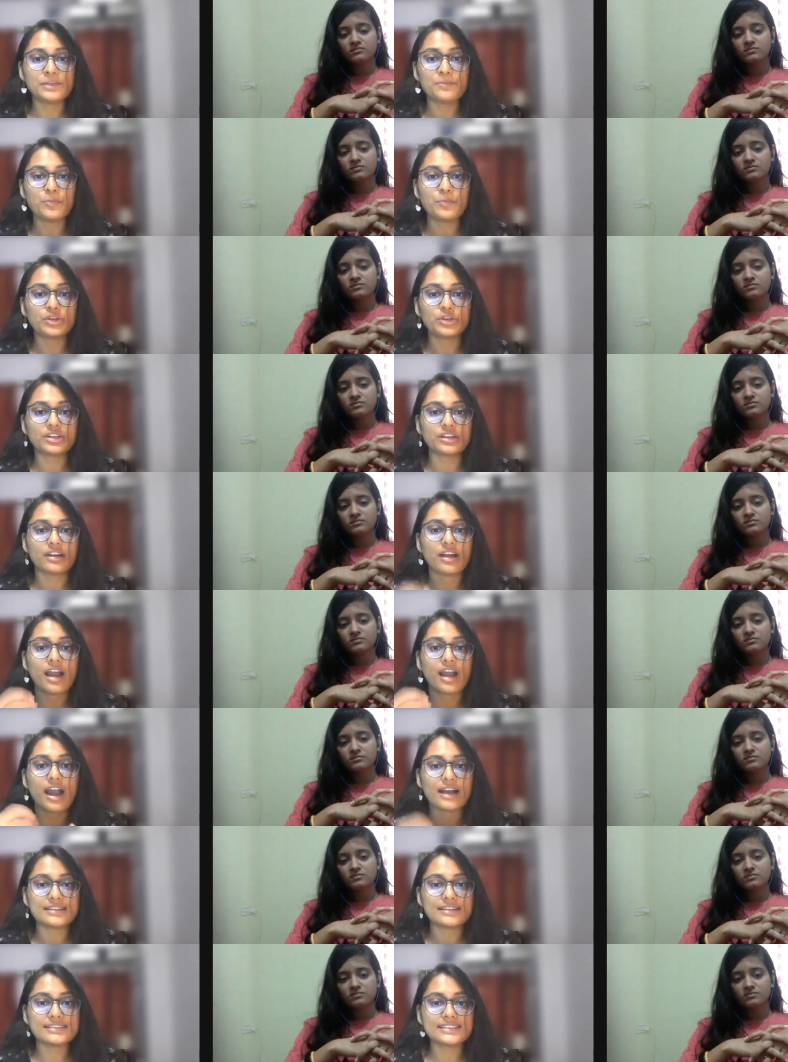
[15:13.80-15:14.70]
Speaker 1: put
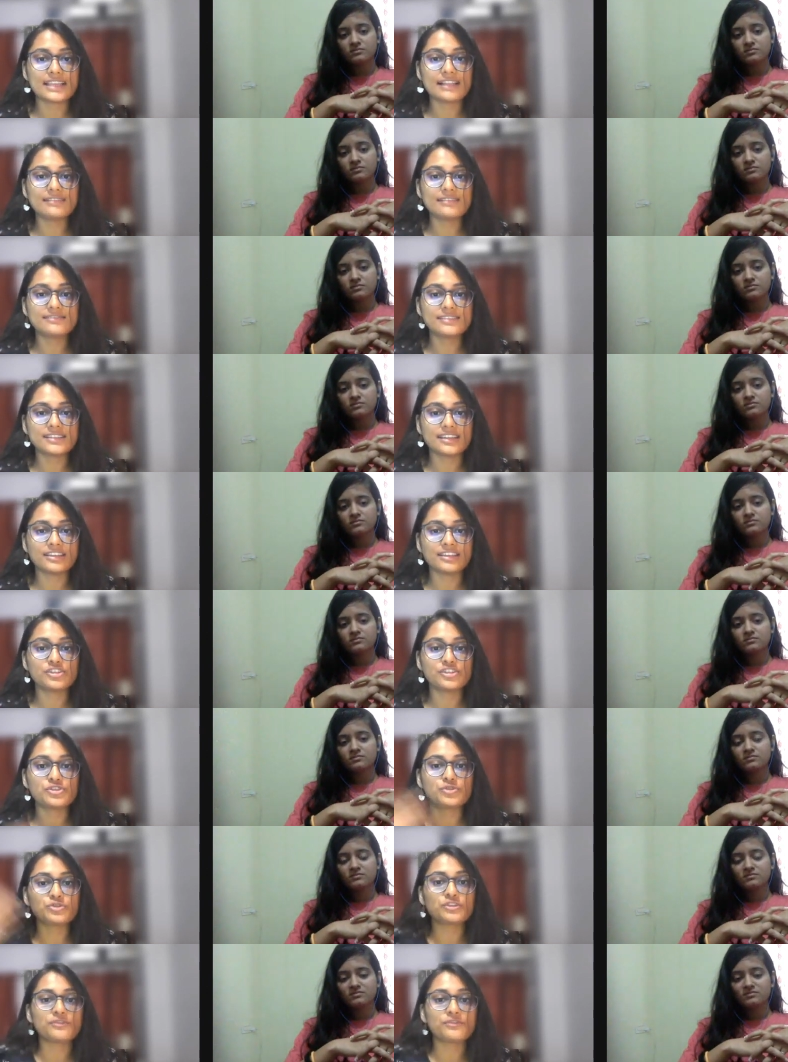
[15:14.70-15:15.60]
ourselves in the
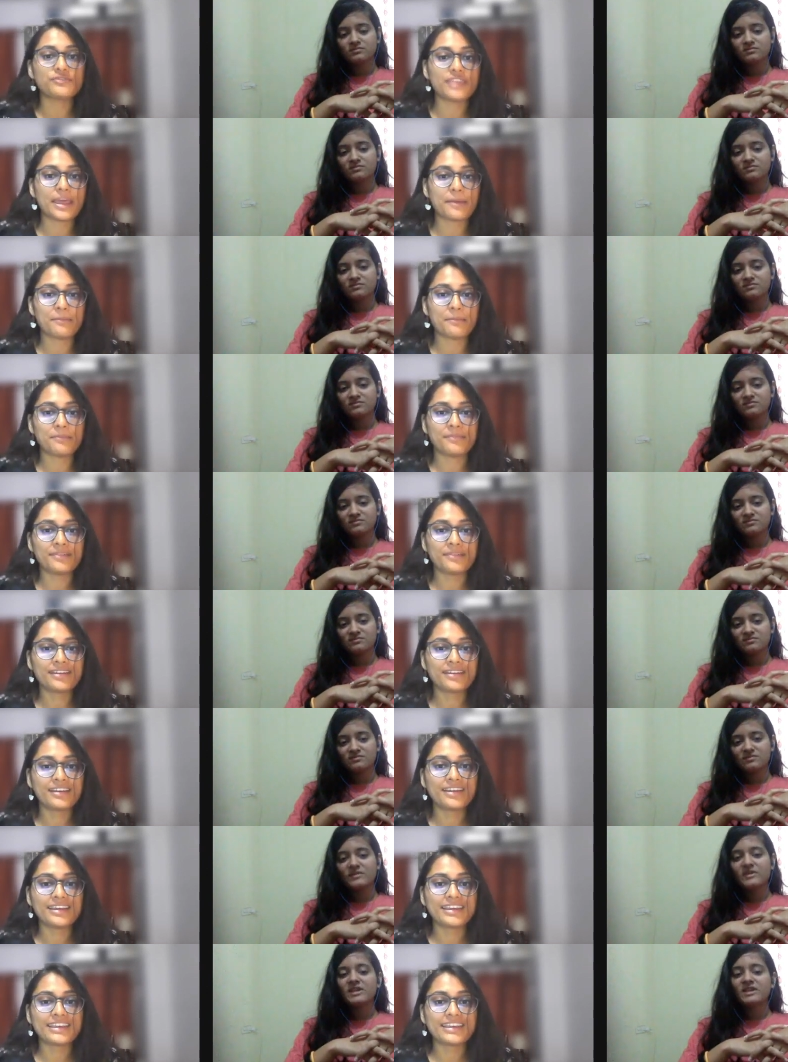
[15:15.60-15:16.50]
shoes of them
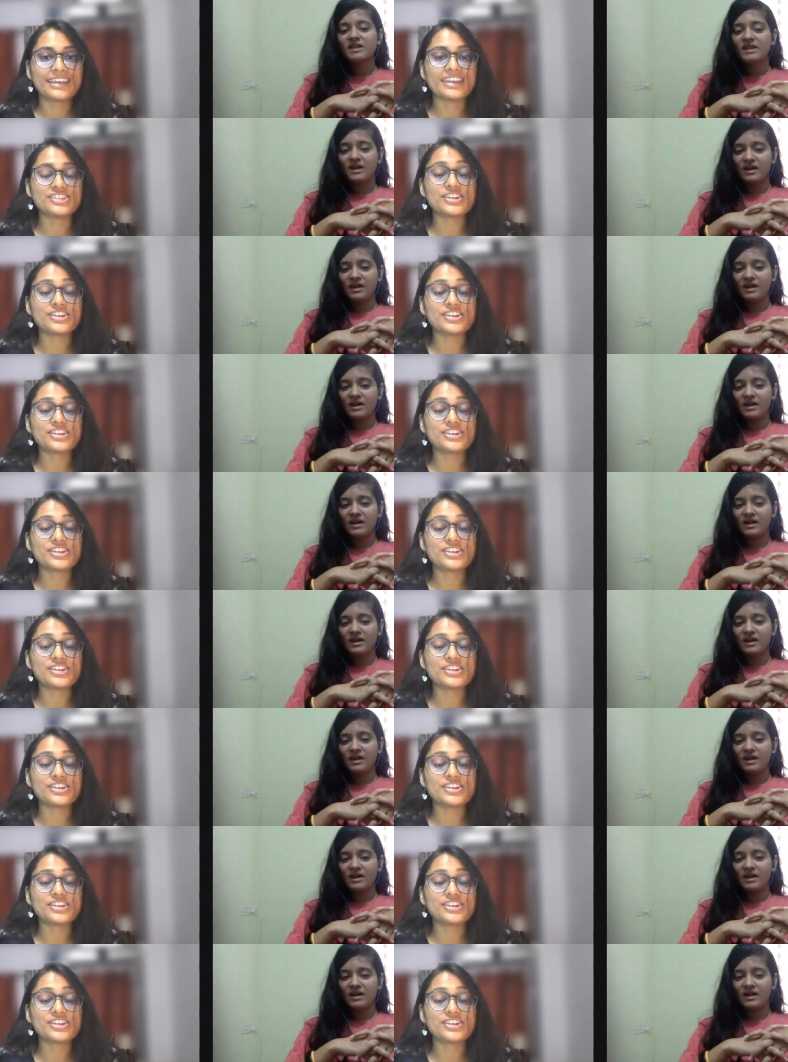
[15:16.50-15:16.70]
yeah.